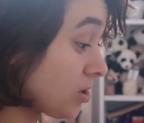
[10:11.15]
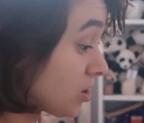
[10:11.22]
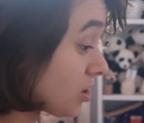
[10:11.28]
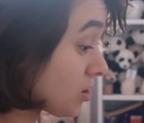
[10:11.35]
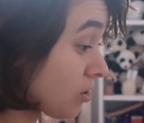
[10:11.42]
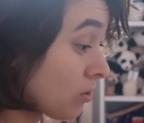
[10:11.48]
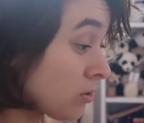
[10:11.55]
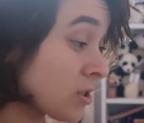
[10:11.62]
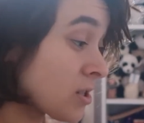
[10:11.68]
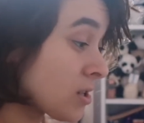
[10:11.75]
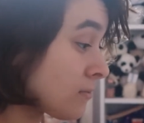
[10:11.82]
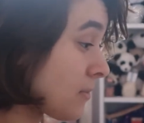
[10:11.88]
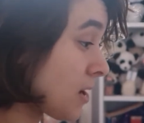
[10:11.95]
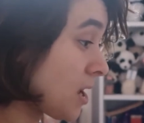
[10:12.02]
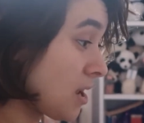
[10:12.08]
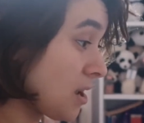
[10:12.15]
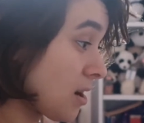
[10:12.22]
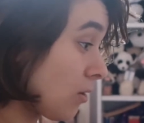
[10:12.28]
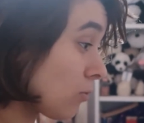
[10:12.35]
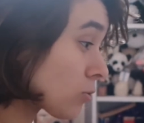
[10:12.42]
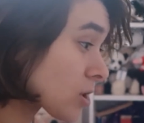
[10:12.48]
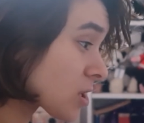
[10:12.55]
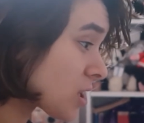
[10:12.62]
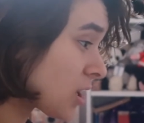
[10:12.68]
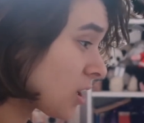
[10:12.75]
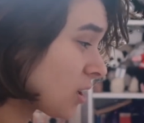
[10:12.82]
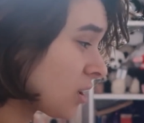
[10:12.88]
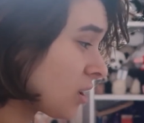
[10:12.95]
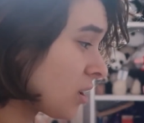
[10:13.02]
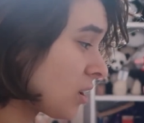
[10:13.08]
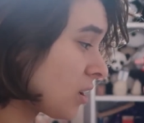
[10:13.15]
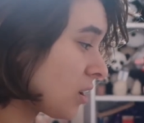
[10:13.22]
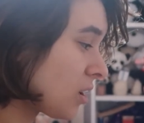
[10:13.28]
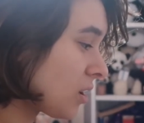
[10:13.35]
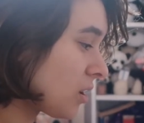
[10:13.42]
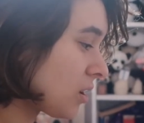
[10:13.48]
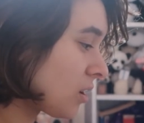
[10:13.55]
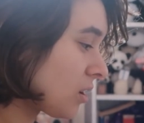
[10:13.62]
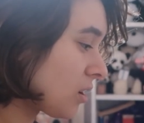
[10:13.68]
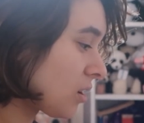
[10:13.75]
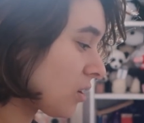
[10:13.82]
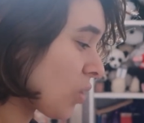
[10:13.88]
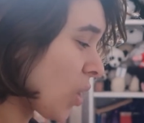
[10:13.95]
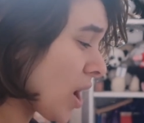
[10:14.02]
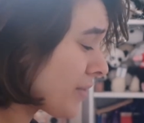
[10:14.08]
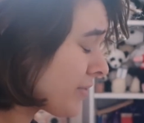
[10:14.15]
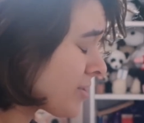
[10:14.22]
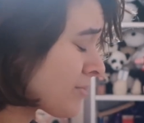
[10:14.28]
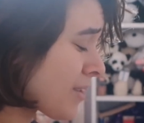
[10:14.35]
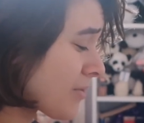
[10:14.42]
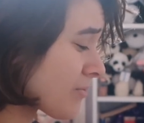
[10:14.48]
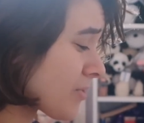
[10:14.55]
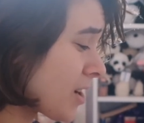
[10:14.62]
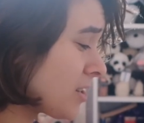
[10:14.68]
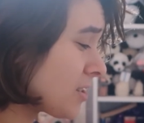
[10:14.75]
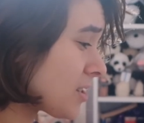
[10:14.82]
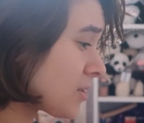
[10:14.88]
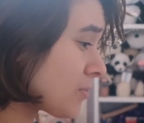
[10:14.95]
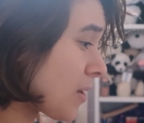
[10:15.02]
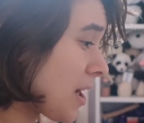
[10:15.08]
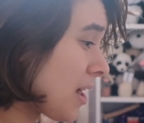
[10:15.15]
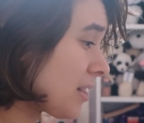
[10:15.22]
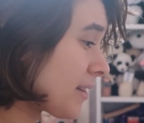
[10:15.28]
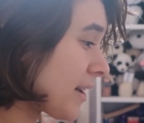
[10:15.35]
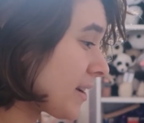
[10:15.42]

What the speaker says: So she's older than me, older than quite a few of my friends as well.